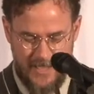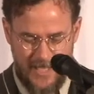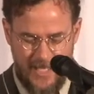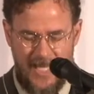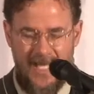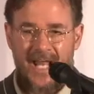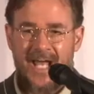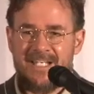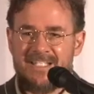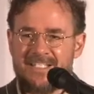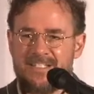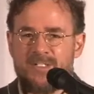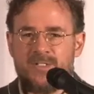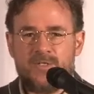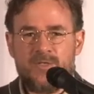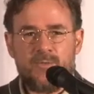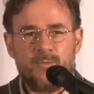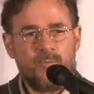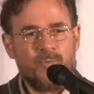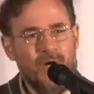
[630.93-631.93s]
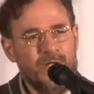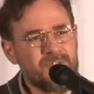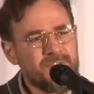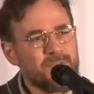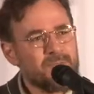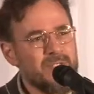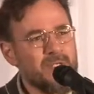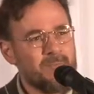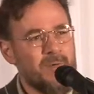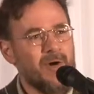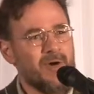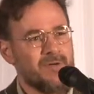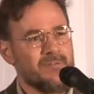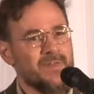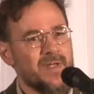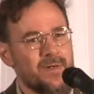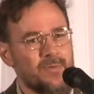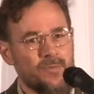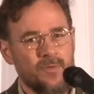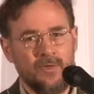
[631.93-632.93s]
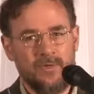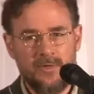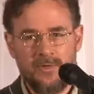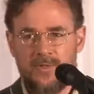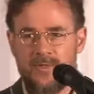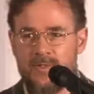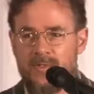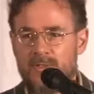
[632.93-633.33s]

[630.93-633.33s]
And I didn't want to be a part of that world.